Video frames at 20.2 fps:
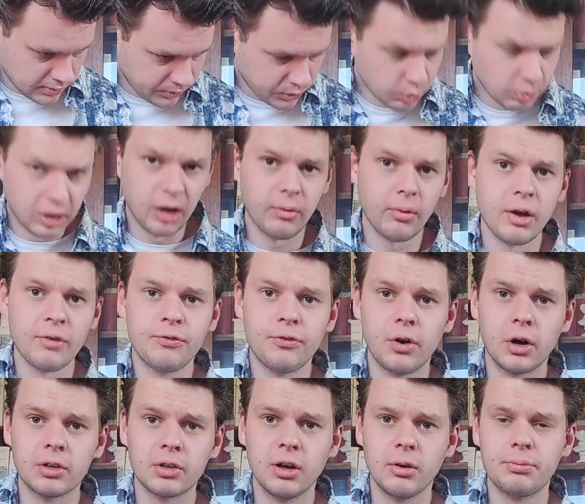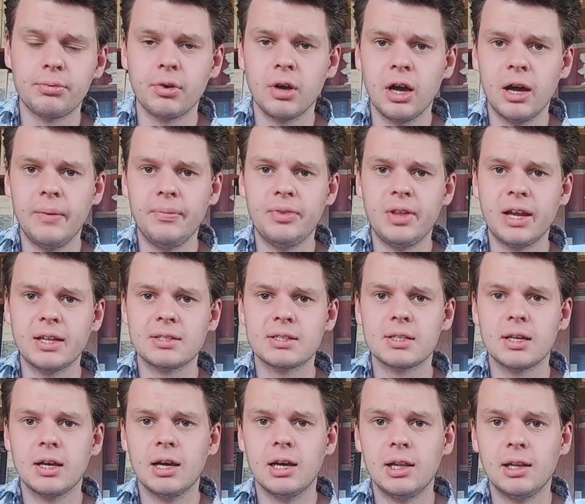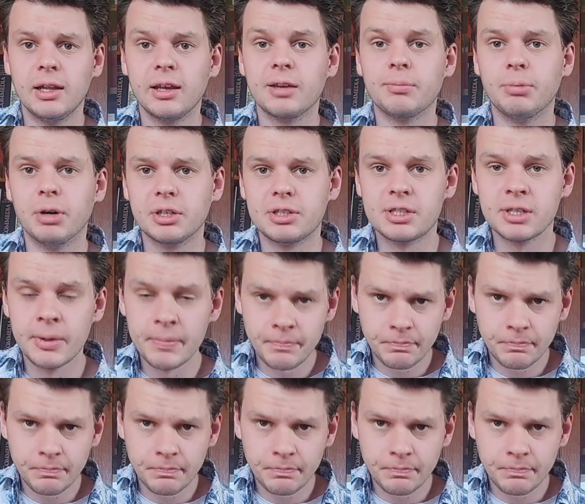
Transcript: Well, I fucked up that lick, but